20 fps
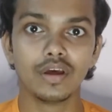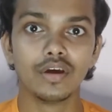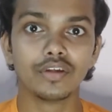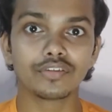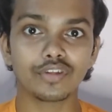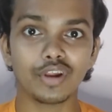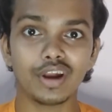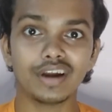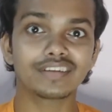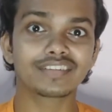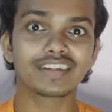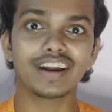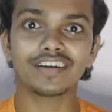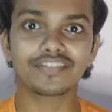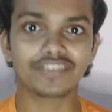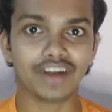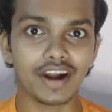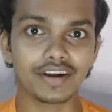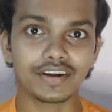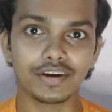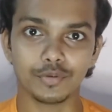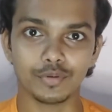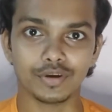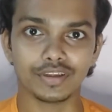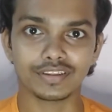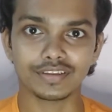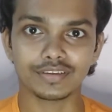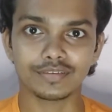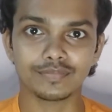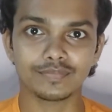So let's get started
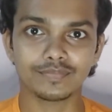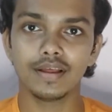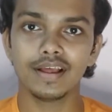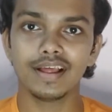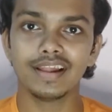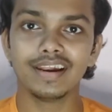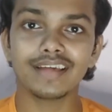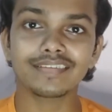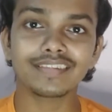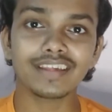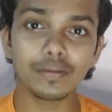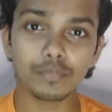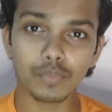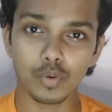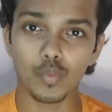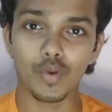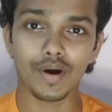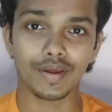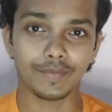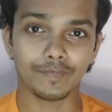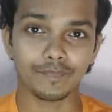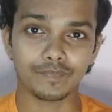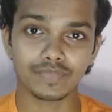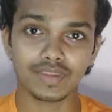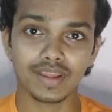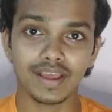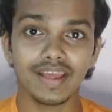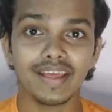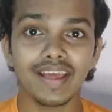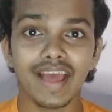with lesson number 1.
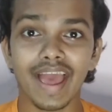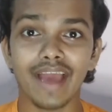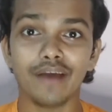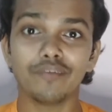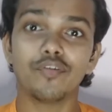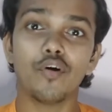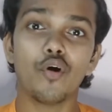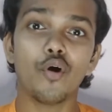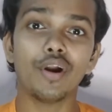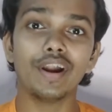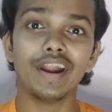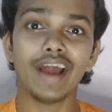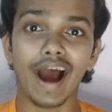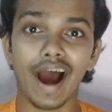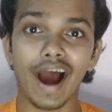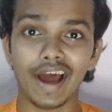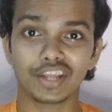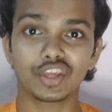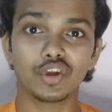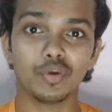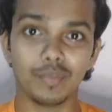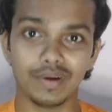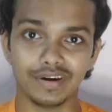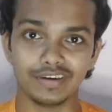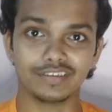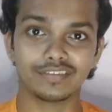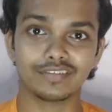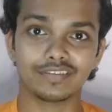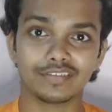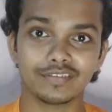Avoid
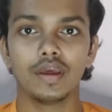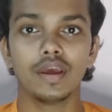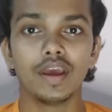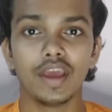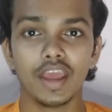arguments.